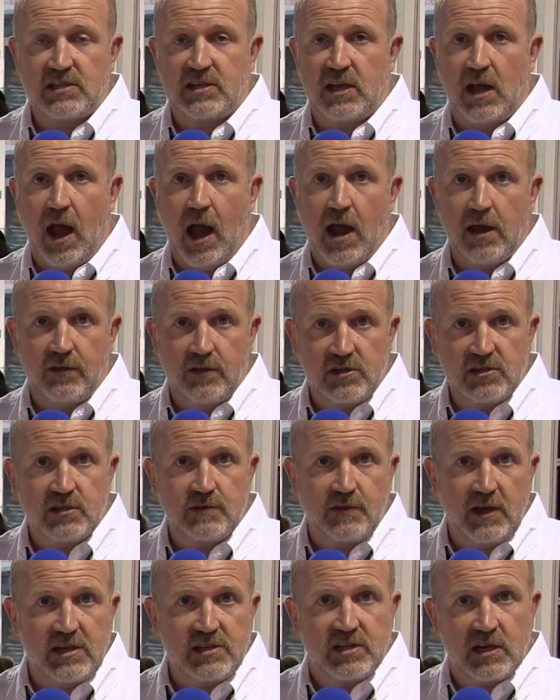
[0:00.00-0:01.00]
SDI, and this
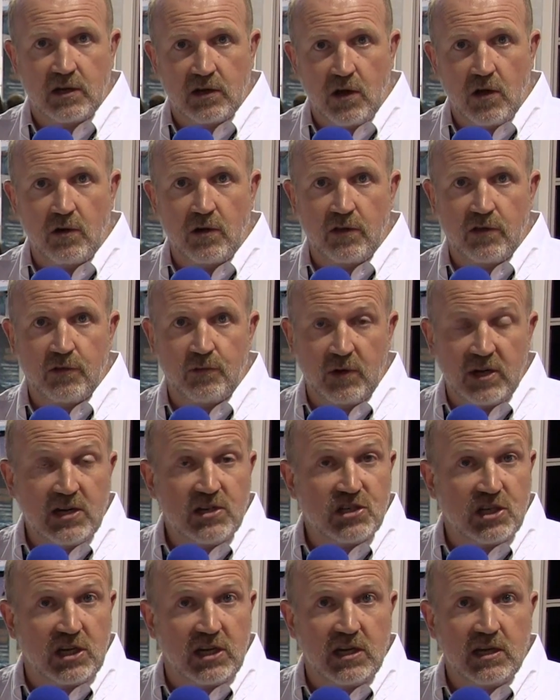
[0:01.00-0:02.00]
device can go to
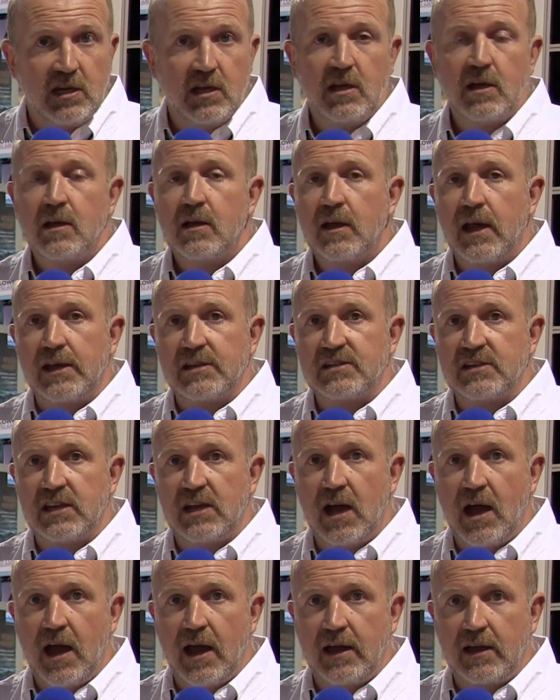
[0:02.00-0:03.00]
3G
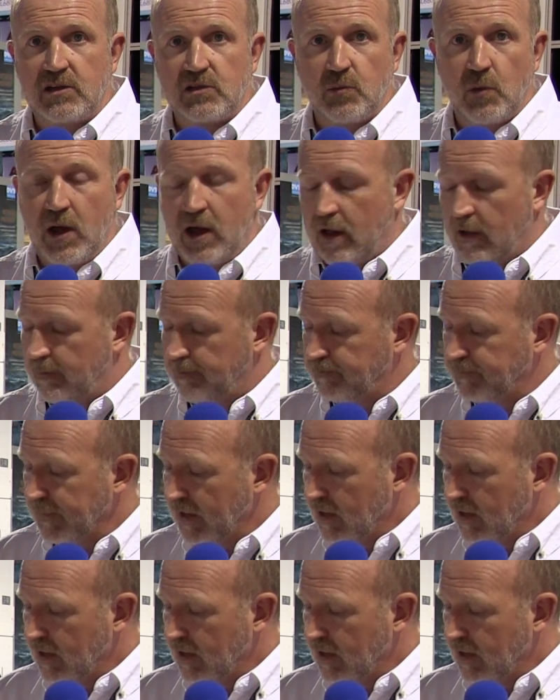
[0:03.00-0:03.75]
SDI as well.